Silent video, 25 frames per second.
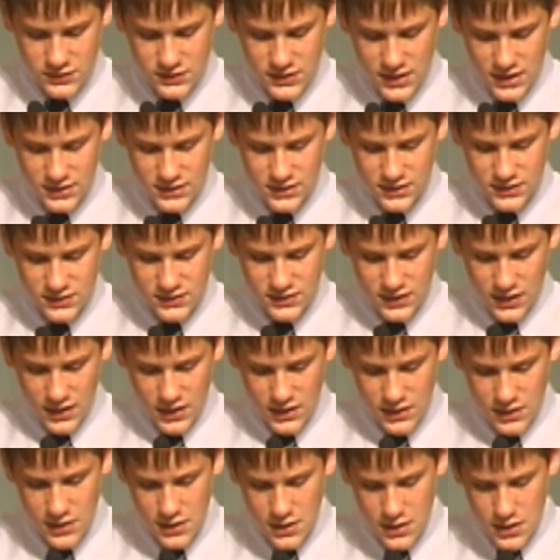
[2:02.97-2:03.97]
sent the
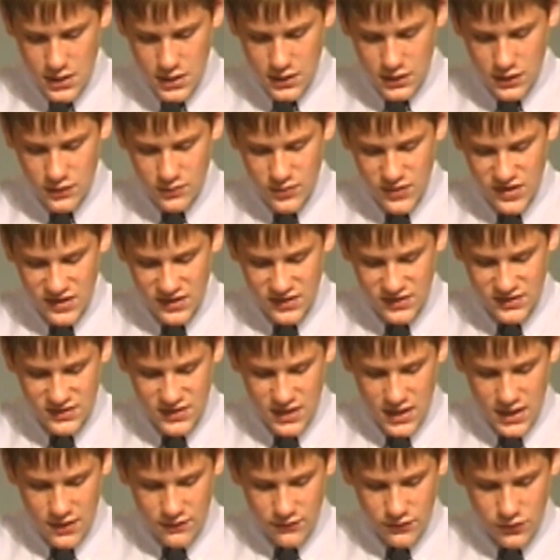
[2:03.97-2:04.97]
Son to be the
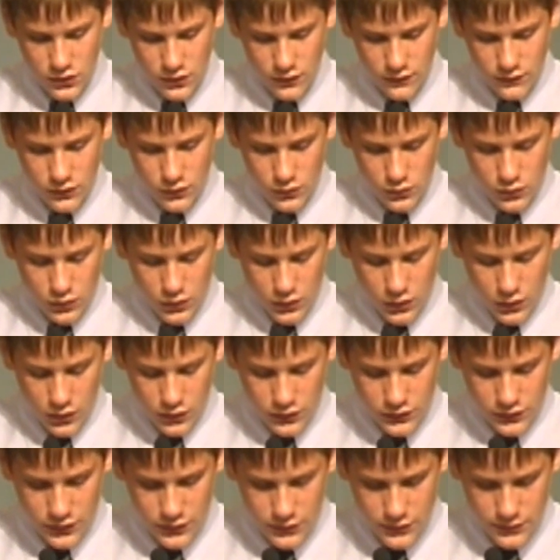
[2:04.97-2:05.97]
Savior of the
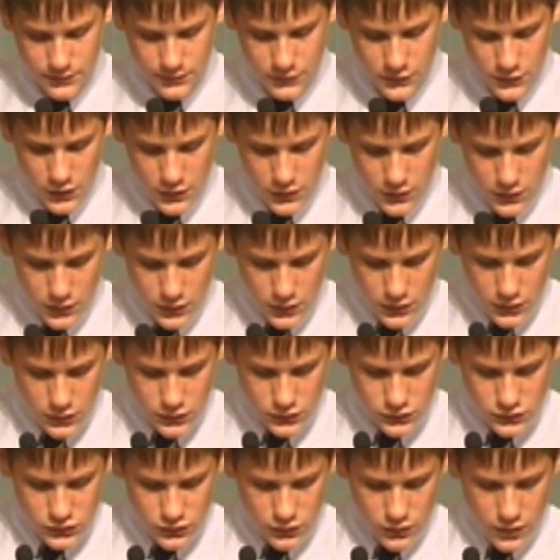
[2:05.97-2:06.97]
world.
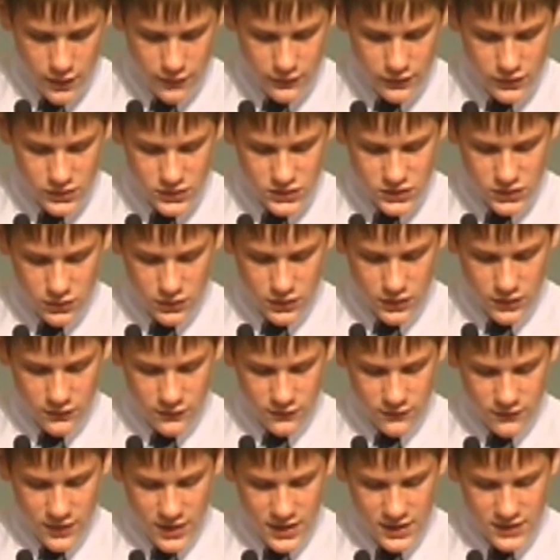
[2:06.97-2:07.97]
Whosoever shall
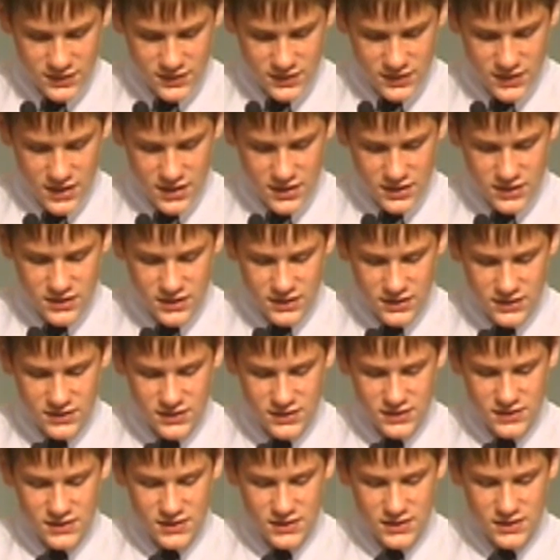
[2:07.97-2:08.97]
confess that
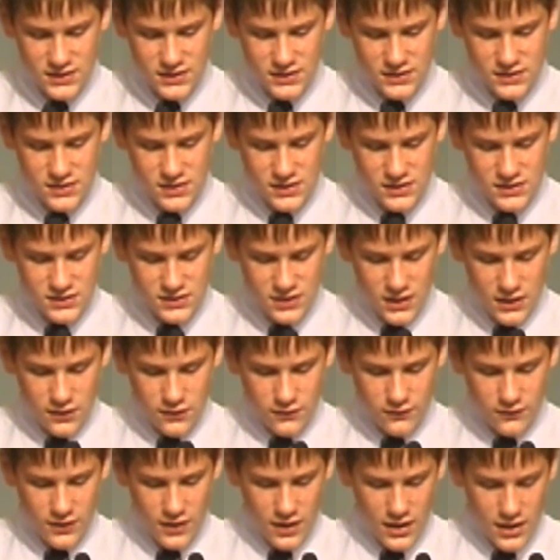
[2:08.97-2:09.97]
Jesus is the Son
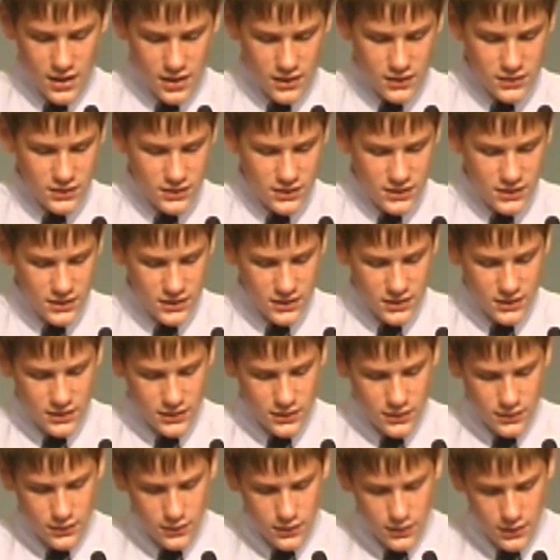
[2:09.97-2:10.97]
of God,
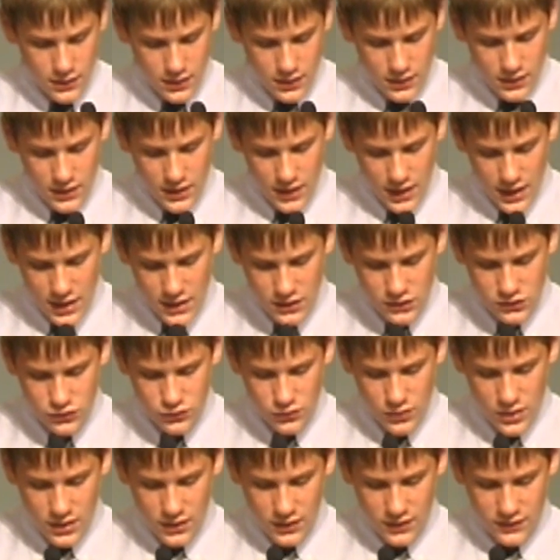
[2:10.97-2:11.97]
God
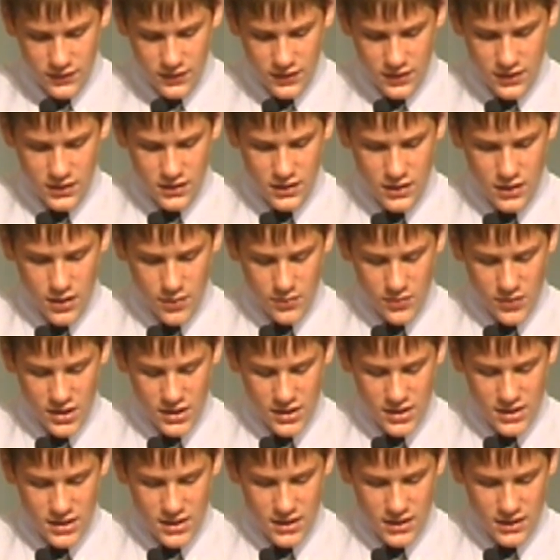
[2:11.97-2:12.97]
dwelleth in him,
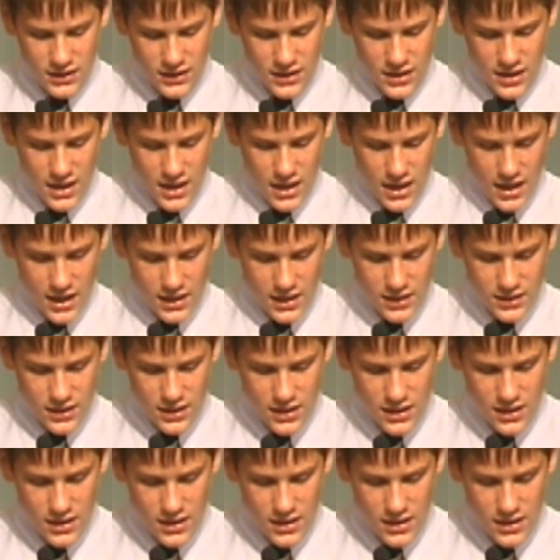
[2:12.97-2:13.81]
and he in God.